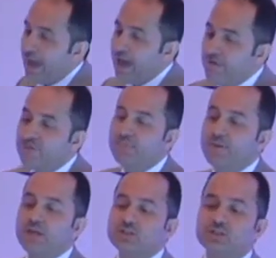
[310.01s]
every
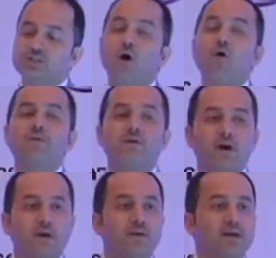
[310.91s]
patient on the
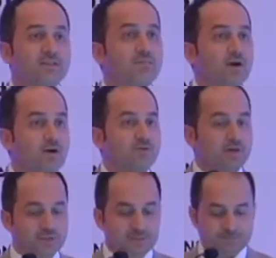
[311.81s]
right
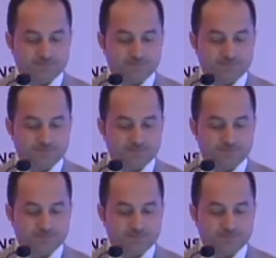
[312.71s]
antibiotics.